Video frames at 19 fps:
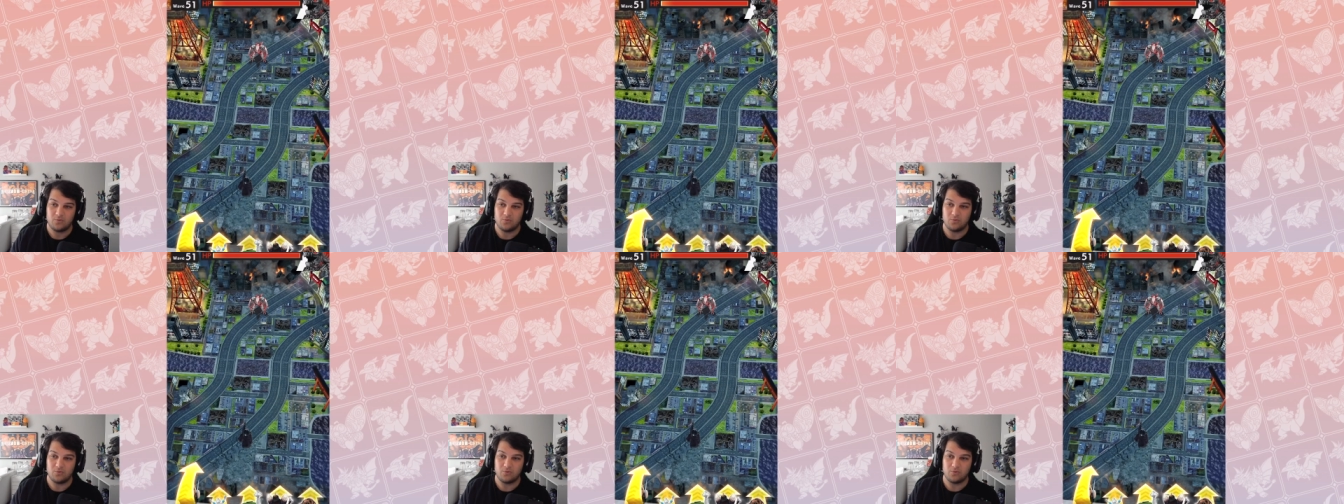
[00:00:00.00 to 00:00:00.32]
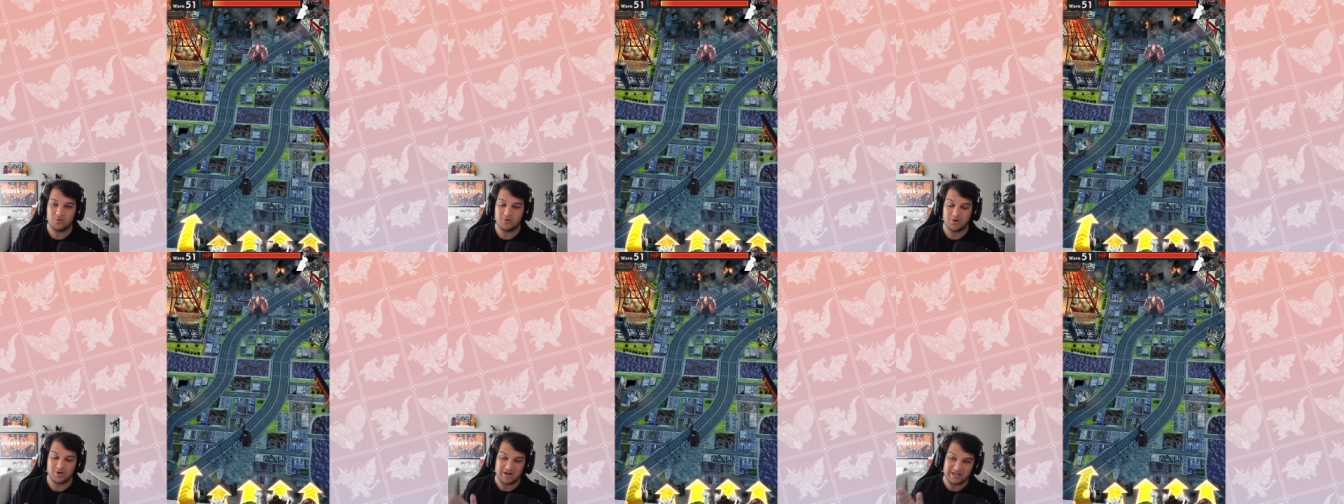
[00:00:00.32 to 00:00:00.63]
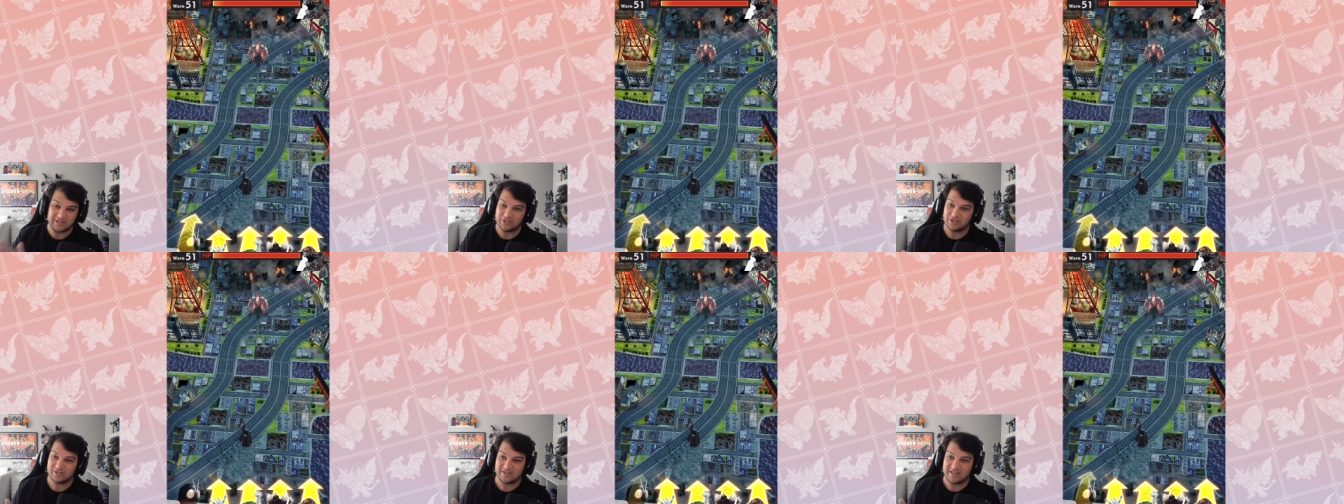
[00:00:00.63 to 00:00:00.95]
or
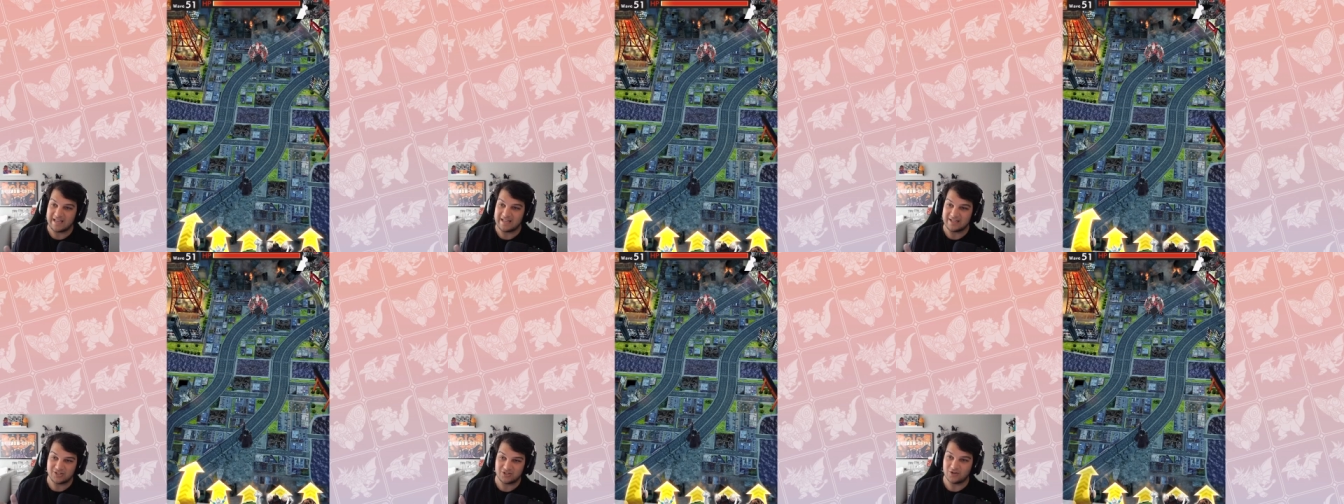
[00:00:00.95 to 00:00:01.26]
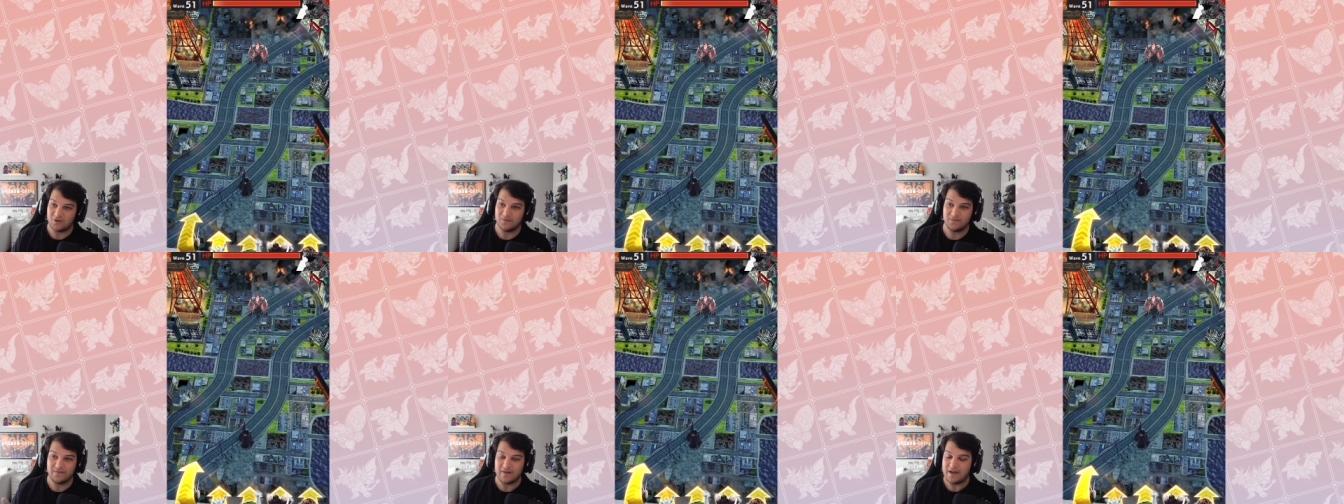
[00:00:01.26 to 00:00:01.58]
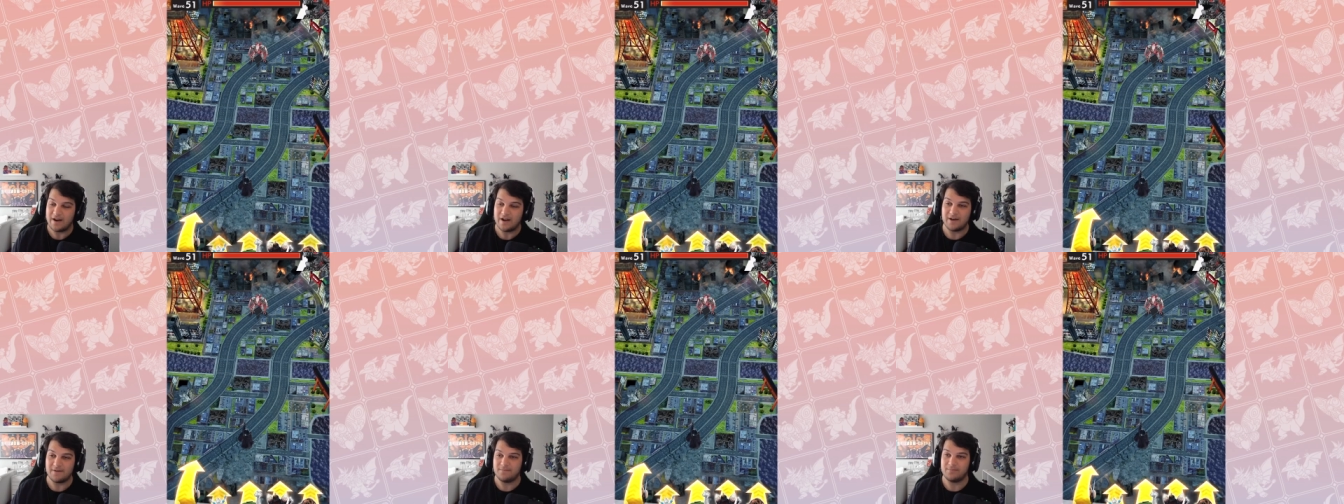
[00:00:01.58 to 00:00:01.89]
I'll just get so
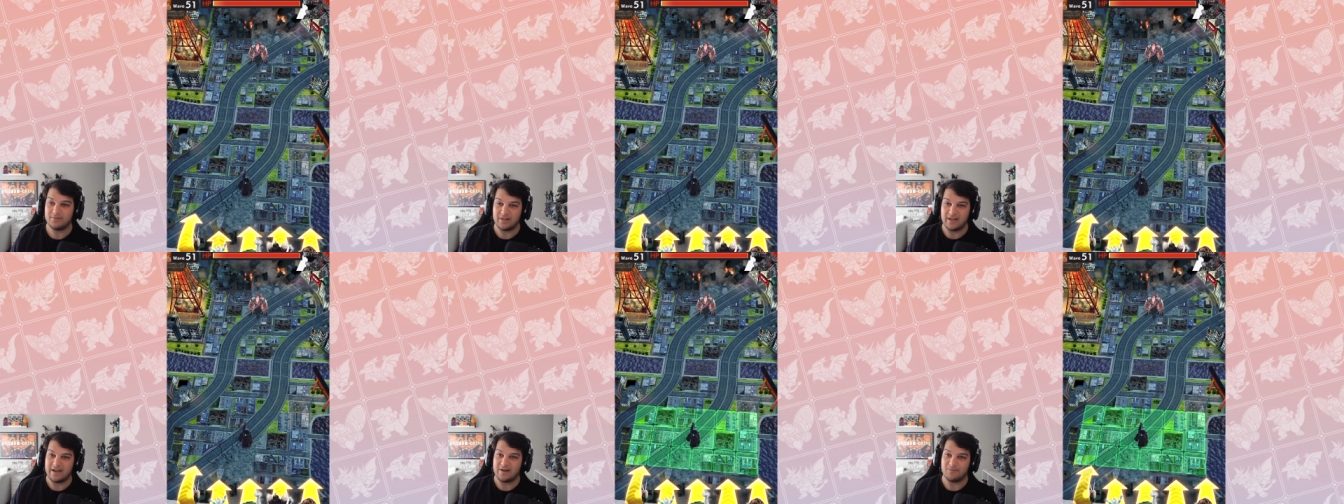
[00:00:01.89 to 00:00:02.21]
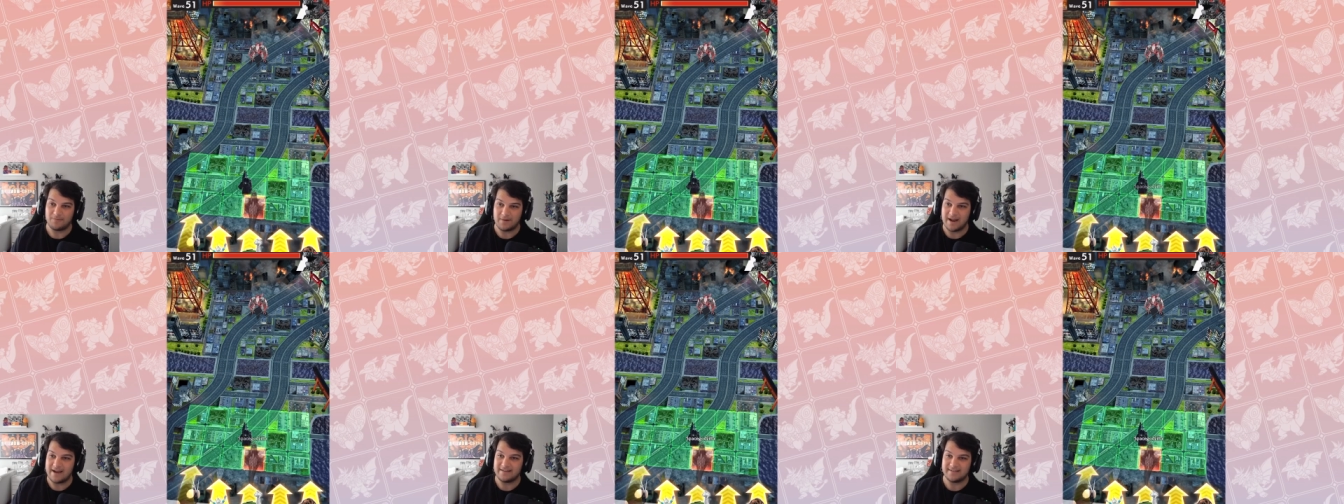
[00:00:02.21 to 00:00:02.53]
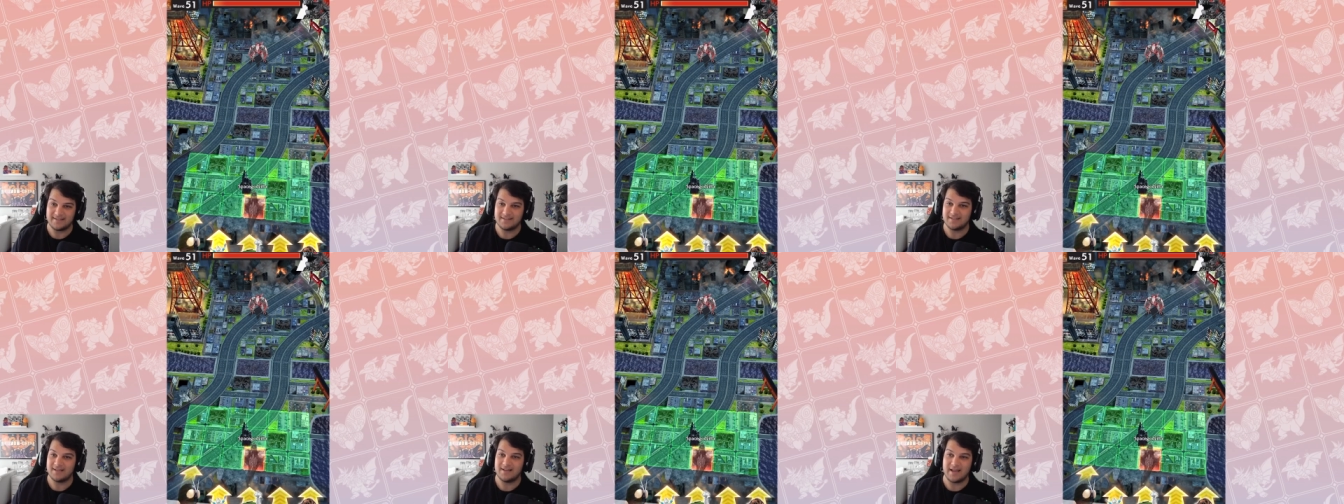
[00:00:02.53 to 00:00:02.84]
fed up playing
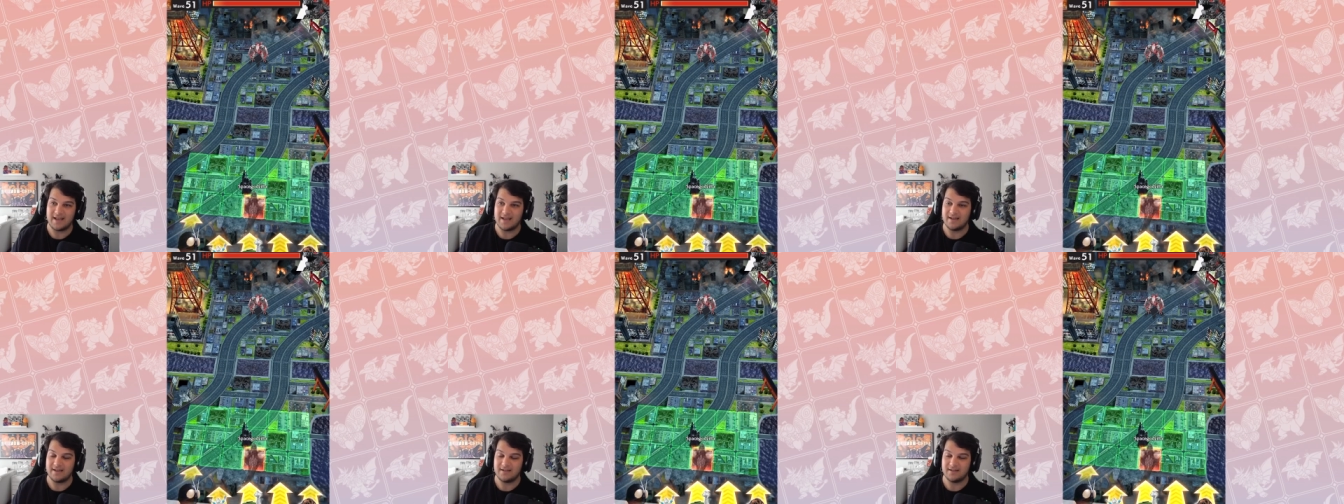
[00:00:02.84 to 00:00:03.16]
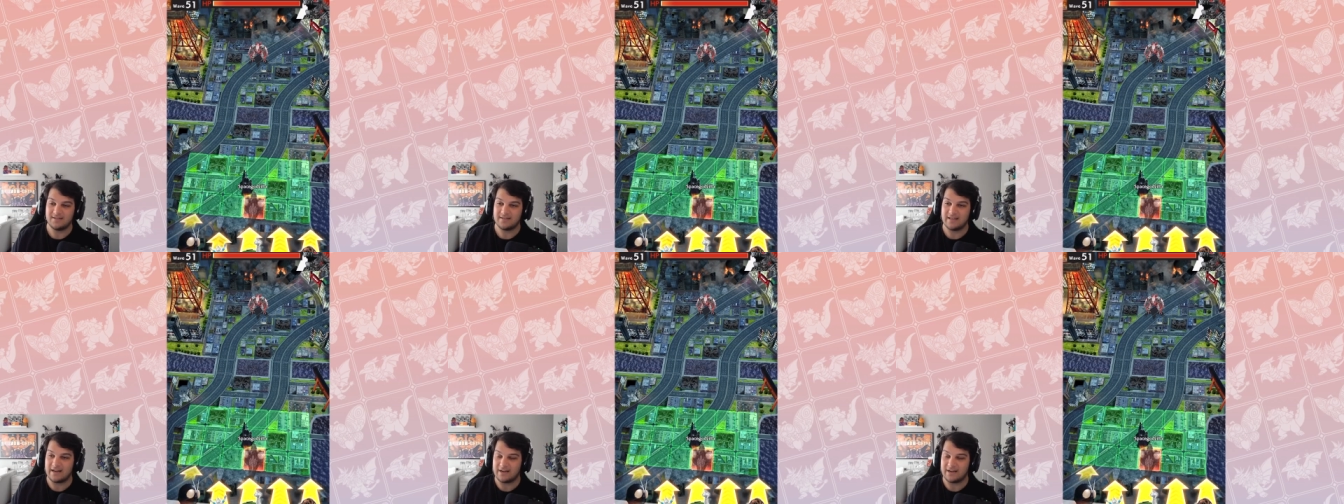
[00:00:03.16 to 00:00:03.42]
ranked today